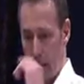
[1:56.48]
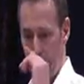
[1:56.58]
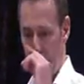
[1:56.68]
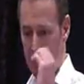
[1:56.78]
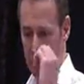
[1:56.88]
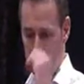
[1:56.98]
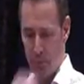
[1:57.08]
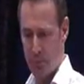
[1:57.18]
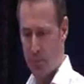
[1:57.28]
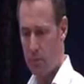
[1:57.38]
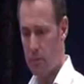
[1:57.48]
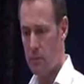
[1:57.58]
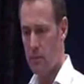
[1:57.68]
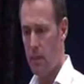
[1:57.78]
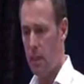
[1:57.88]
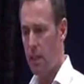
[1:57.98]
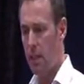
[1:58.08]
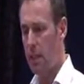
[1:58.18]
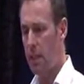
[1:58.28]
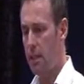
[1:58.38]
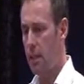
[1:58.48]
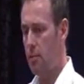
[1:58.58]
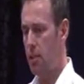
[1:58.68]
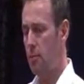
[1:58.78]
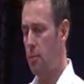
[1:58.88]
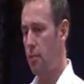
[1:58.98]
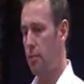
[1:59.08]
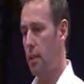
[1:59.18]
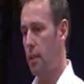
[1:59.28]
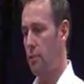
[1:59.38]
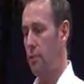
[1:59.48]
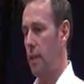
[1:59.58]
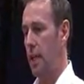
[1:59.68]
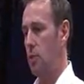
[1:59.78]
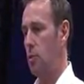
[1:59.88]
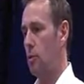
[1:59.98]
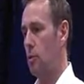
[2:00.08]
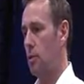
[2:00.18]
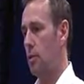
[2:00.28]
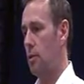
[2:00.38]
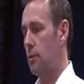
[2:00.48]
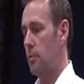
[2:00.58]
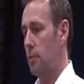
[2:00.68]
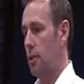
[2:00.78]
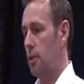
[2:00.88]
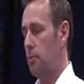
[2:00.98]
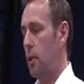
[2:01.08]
And in terms of actual the